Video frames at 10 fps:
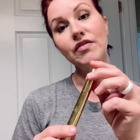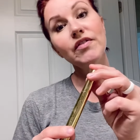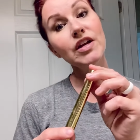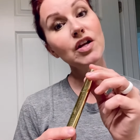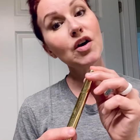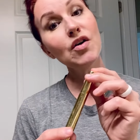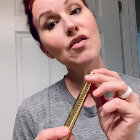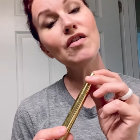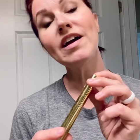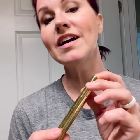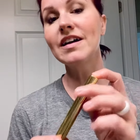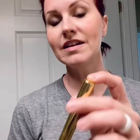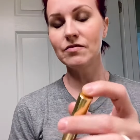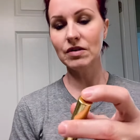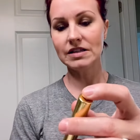video
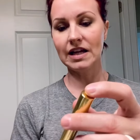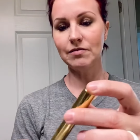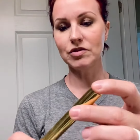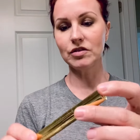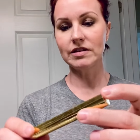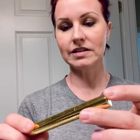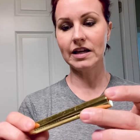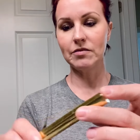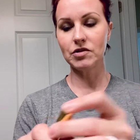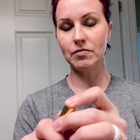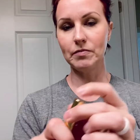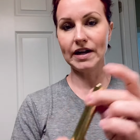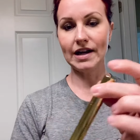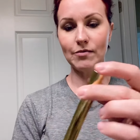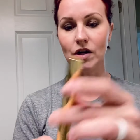and wasn't able to because I kept dropping my
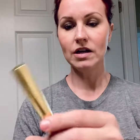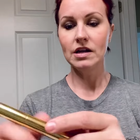camera.